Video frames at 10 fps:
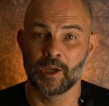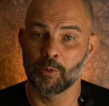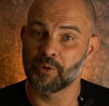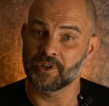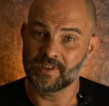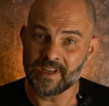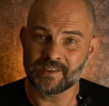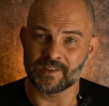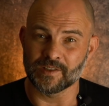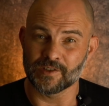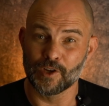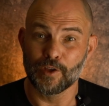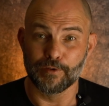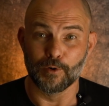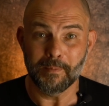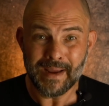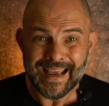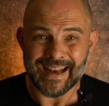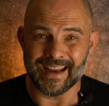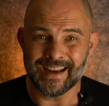Persistence through
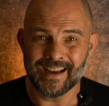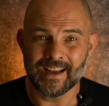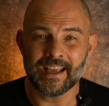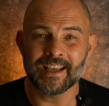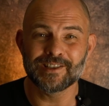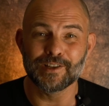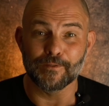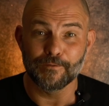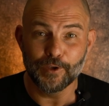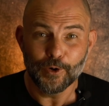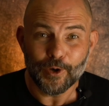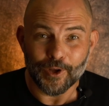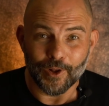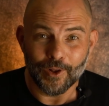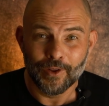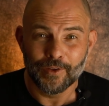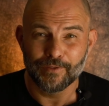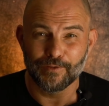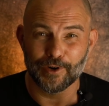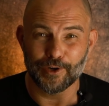meaning is the fuel
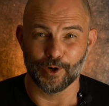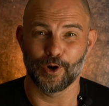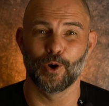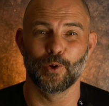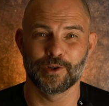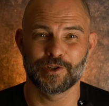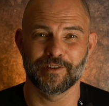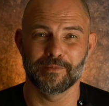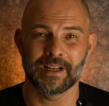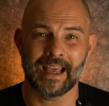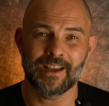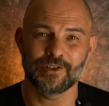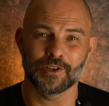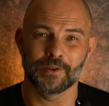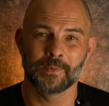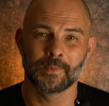for your goal achievement engine.